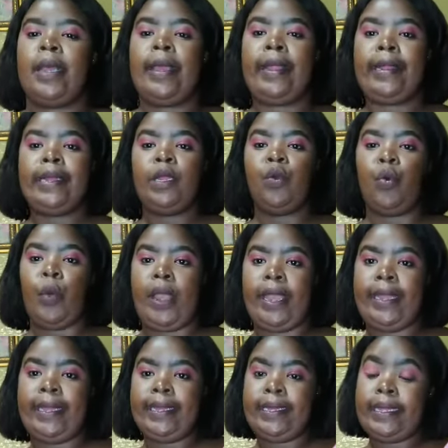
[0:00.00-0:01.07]
Anyway,
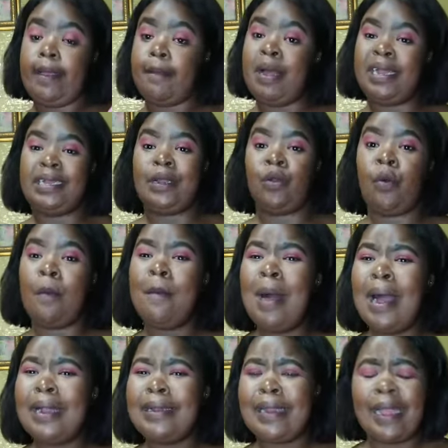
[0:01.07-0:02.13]

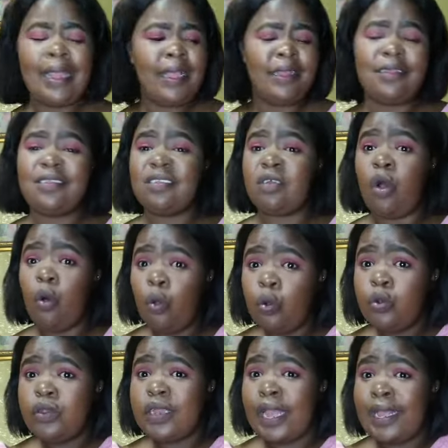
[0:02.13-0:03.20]
hey, it's
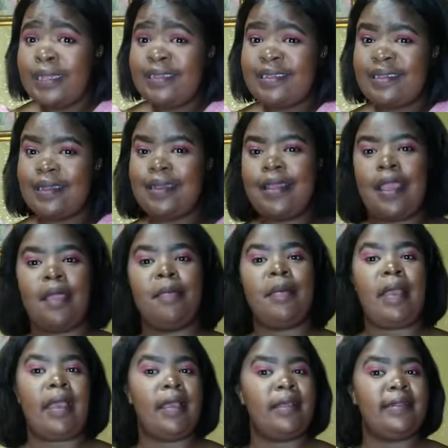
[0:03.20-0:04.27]
cold, Eastern Cape,
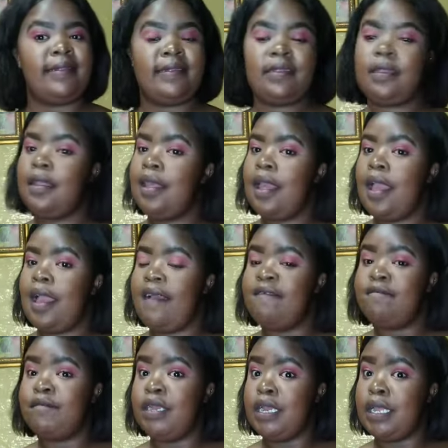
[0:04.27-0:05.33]
guys. I
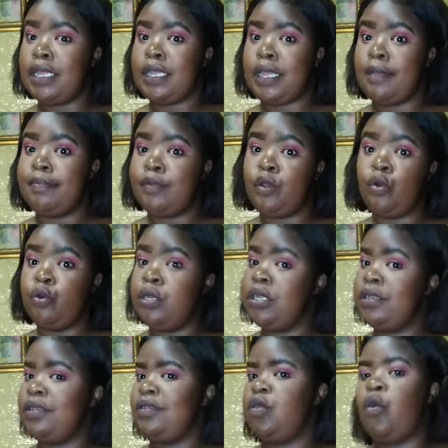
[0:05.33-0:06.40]
feel like Cape
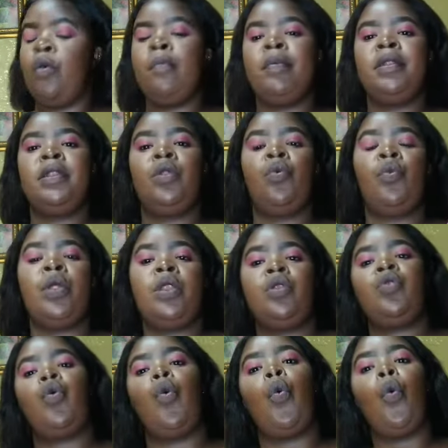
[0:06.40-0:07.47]
Townians open the window.